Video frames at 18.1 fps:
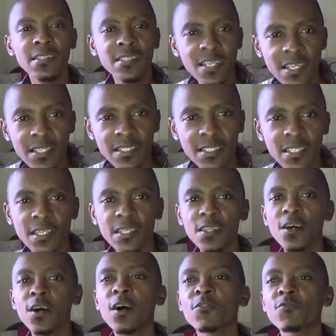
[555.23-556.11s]

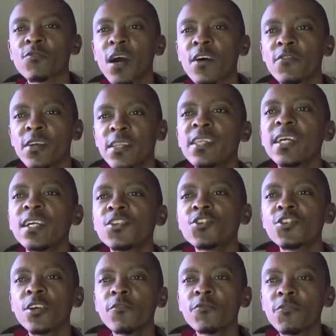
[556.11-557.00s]
season of
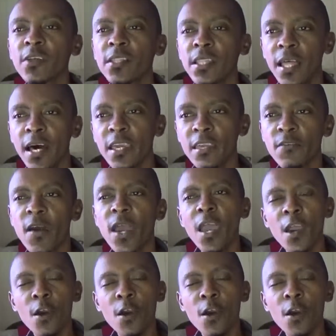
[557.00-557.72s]
Revelation for Life,